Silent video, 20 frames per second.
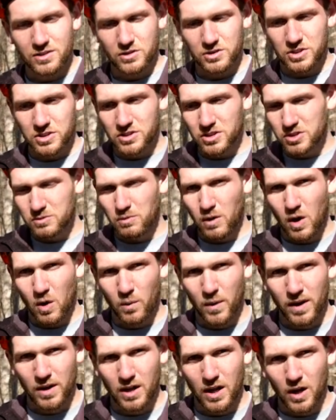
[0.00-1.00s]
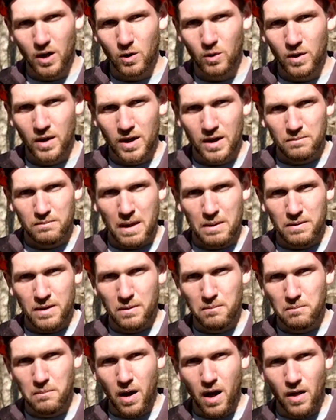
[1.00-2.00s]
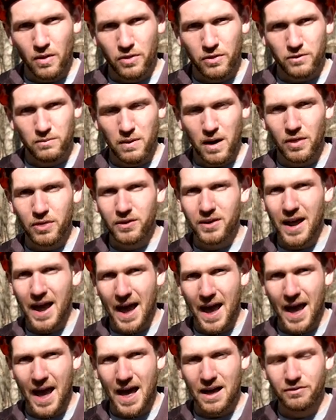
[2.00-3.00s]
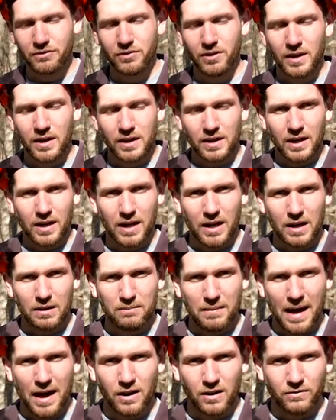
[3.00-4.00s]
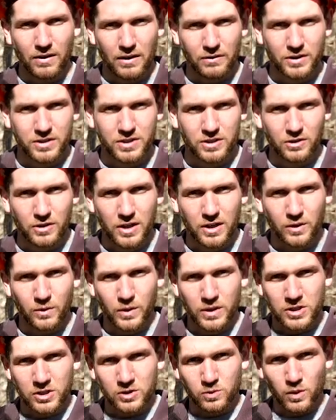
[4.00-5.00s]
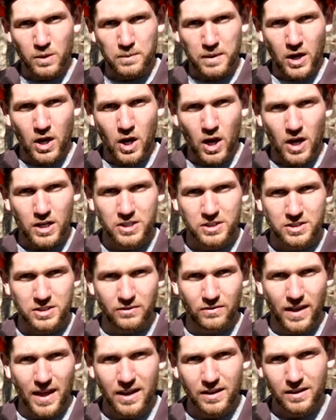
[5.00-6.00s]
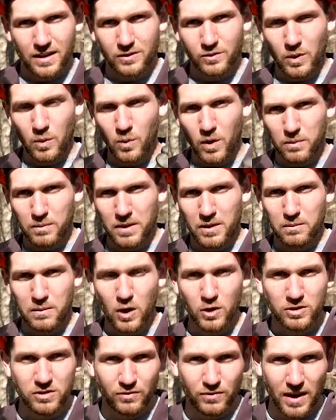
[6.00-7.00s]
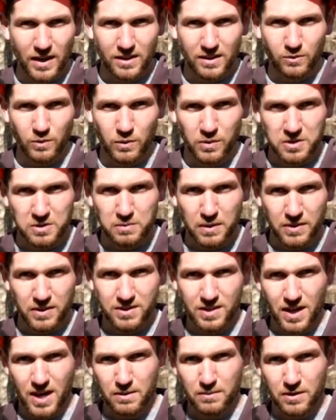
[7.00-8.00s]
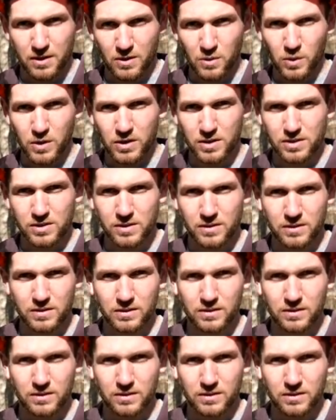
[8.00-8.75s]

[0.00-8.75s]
So it's just a small window, maybe a month, month and a half out of every single year. We just want to be cautious of that because we want to be the most effective when we spend the time in the woods.